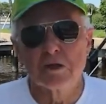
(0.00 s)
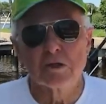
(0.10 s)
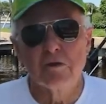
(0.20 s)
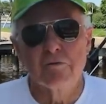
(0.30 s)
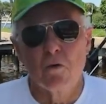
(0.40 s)

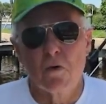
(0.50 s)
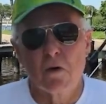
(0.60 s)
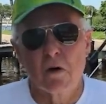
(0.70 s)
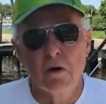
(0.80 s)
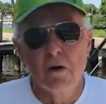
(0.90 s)

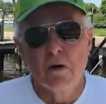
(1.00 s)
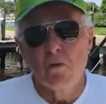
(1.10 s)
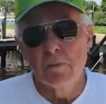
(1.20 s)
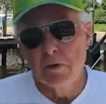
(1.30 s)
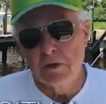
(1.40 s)
64.
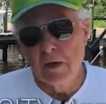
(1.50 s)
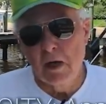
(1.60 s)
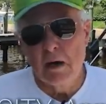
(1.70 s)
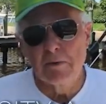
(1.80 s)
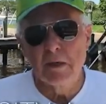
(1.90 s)
We put the
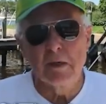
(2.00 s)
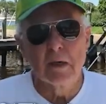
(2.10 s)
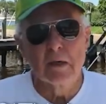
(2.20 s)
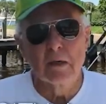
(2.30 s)
Omni